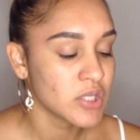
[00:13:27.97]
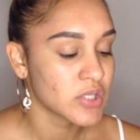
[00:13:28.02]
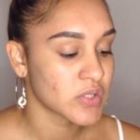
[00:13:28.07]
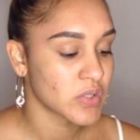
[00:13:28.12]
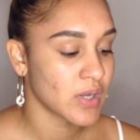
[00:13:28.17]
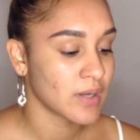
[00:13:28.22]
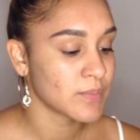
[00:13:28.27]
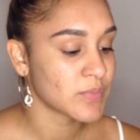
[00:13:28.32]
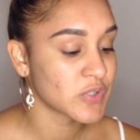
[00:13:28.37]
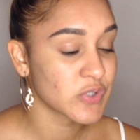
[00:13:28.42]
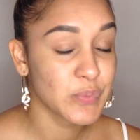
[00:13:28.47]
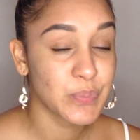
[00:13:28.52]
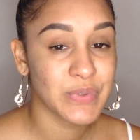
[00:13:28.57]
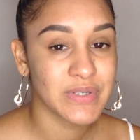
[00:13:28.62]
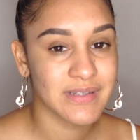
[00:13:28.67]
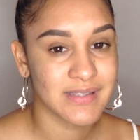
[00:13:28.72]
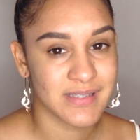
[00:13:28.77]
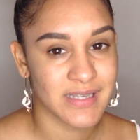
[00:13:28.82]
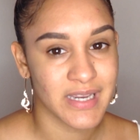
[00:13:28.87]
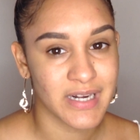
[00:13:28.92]
So I'm super
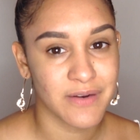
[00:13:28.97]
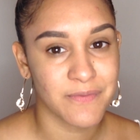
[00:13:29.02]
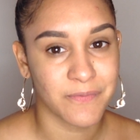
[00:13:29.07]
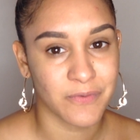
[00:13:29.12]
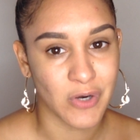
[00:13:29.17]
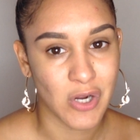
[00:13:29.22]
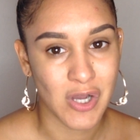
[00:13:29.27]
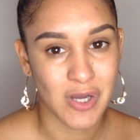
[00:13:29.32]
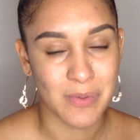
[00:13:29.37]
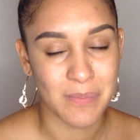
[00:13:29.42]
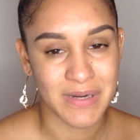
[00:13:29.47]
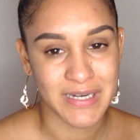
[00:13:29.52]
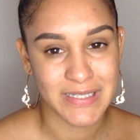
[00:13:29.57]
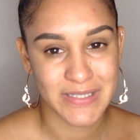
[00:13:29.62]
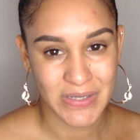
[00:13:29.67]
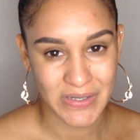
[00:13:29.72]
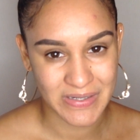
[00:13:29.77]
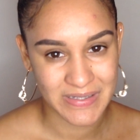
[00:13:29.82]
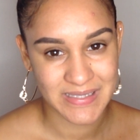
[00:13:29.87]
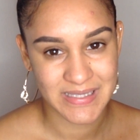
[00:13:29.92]
excited for all my
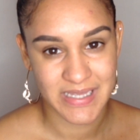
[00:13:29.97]
dark